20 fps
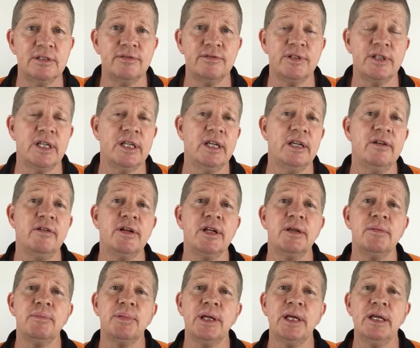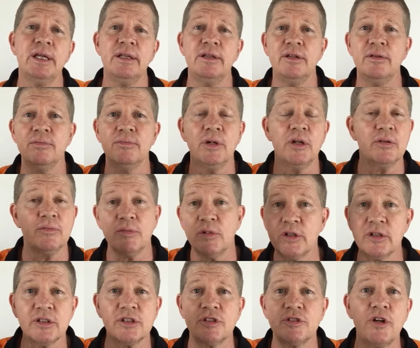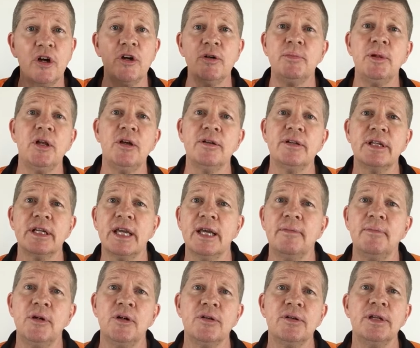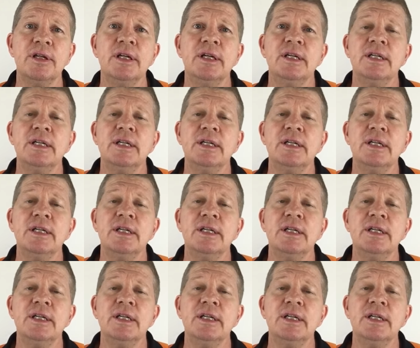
If you're hearing impaired, you might want a strobe light to come on